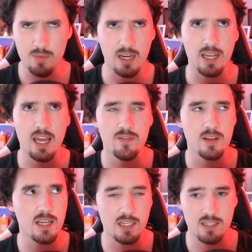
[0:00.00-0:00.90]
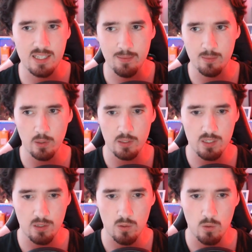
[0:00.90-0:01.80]
like if it is acceptable
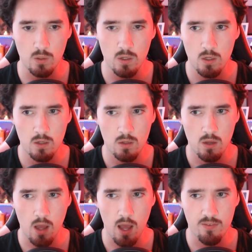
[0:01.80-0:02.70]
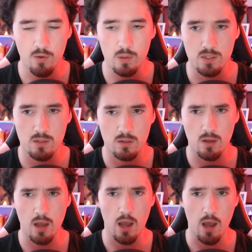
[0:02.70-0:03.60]
to force
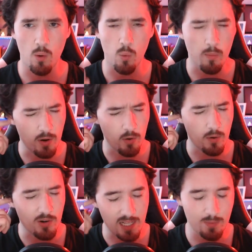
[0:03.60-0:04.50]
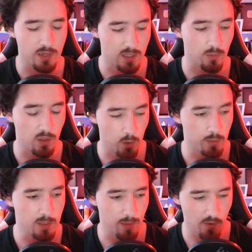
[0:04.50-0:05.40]
a woman or a trans person with a woman
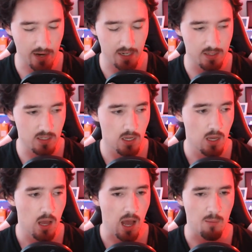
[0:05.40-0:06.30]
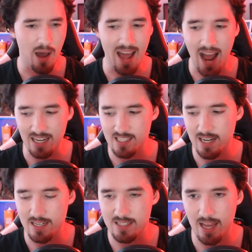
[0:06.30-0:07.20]
to be pregnant, I
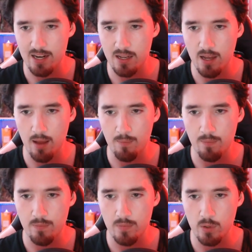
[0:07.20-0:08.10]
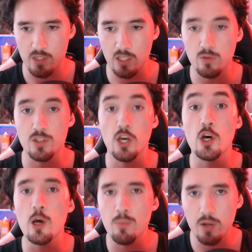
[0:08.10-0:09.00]
accidentally said or to use
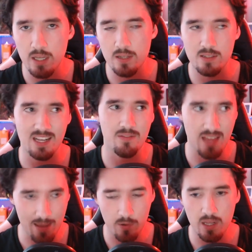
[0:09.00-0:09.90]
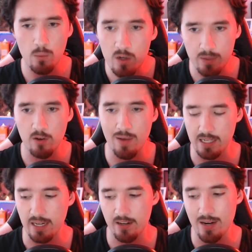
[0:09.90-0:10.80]
her body instead of their body. It would have been
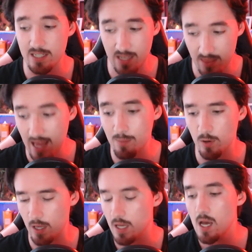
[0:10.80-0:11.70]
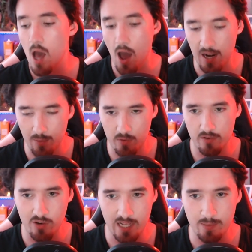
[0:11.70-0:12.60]
grammatically correct to say their body, and a number of
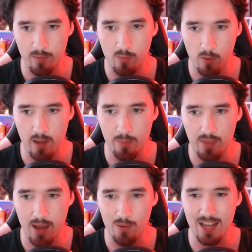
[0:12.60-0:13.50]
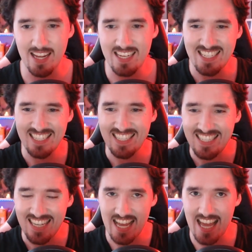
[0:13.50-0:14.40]
trans people brought me up on that and were like,
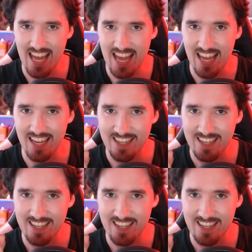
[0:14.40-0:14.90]
hey,